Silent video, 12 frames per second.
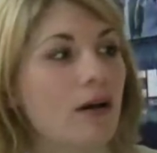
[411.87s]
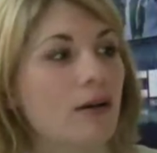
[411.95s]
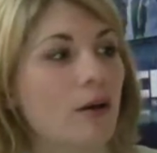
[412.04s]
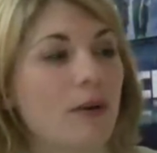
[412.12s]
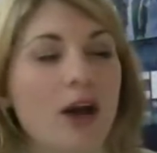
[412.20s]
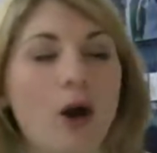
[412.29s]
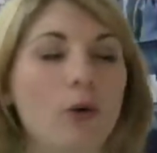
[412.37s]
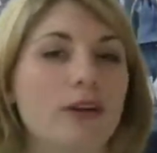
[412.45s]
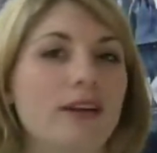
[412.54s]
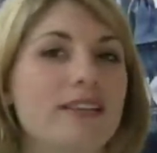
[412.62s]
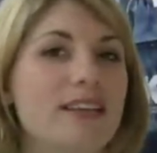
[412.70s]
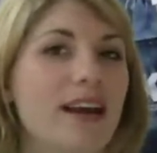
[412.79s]
nobody
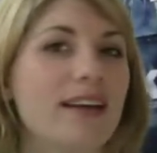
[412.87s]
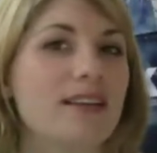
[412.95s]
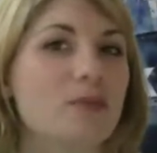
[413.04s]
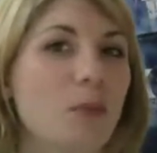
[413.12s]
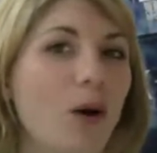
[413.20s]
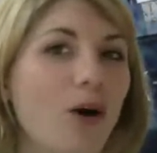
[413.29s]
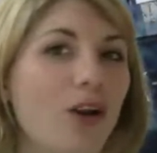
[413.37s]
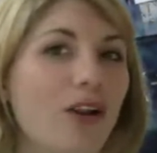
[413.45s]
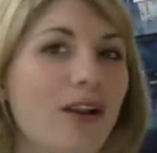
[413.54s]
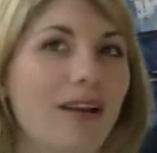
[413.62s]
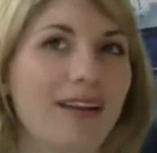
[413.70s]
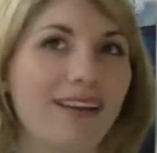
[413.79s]
holding a tennis
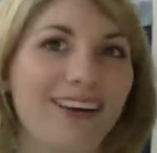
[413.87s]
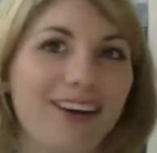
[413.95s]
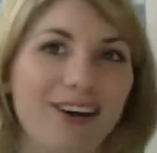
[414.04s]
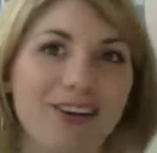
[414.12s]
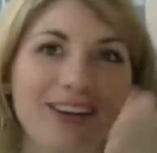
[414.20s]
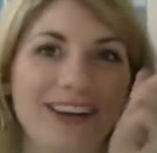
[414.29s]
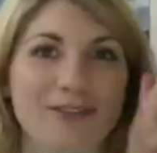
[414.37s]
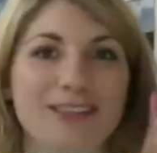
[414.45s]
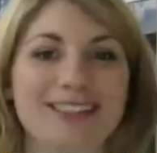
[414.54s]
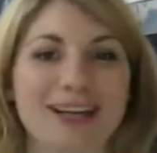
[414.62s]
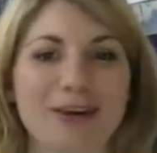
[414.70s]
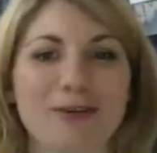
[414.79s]
ball on the
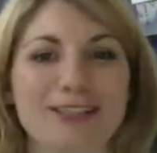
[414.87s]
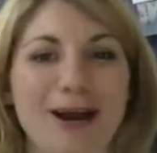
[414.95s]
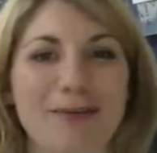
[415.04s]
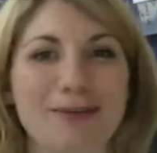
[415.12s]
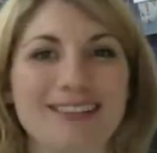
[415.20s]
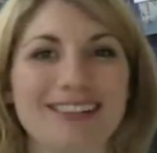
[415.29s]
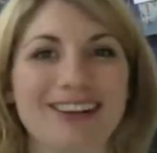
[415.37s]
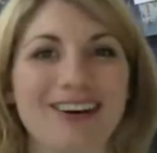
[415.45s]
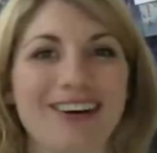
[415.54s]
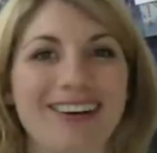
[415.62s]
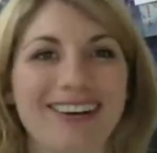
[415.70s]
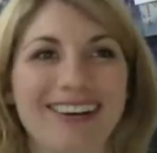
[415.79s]
which happens a
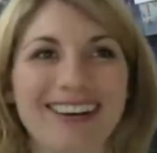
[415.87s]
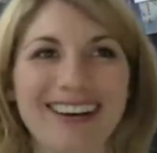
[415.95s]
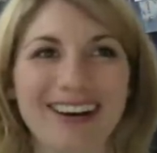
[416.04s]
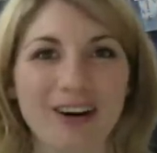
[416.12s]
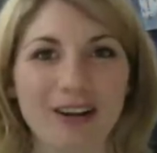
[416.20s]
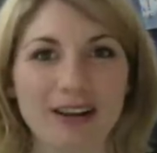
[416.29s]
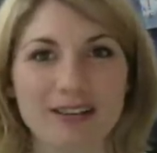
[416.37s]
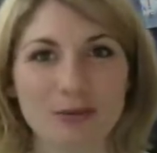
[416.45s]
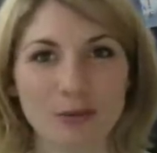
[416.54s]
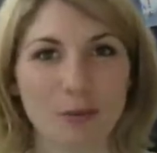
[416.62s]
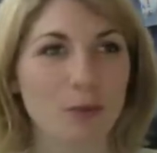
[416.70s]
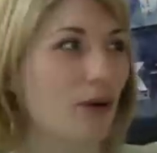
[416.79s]
lot, or like
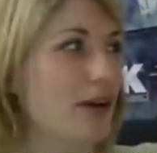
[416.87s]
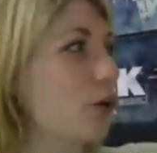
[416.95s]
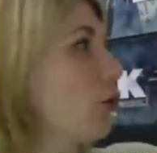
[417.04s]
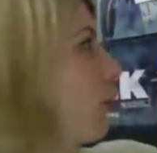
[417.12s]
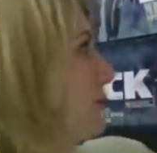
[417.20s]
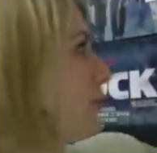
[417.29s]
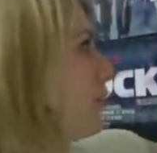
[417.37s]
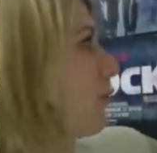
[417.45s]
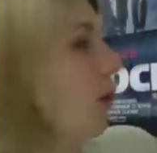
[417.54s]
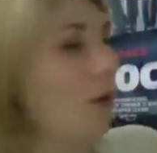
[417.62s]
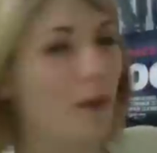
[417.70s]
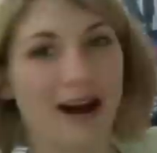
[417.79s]
someone putting a cross on the
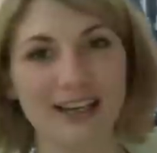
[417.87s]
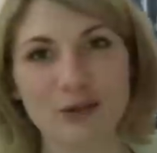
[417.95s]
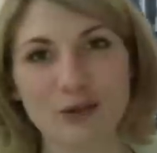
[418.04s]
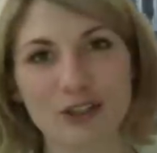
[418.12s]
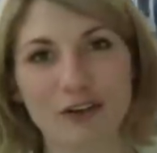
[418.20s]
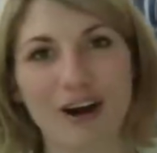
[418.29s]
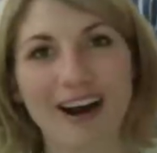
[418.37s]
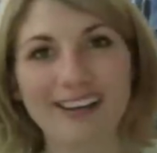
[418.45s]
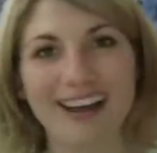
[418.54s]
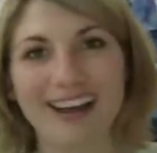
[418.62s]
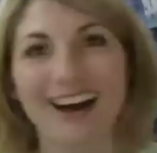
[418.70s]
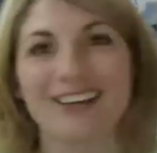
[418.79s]
wall behind you as your eye
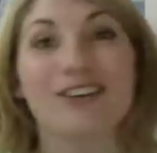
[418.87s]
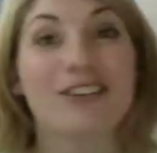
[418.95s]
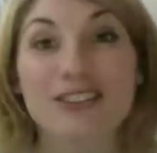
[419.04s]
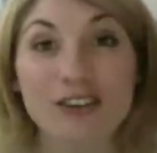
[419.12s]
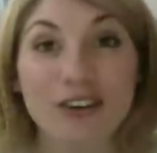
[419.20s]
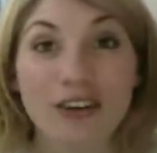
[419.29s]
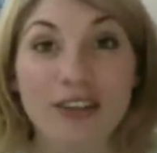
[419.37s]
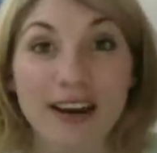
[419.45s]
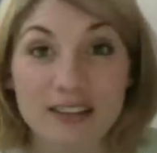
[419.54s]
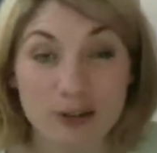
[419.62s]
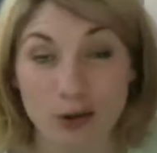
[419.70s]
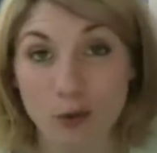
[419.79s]
line. You know, there's none of
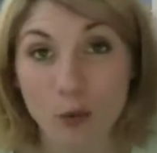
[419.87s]
that. So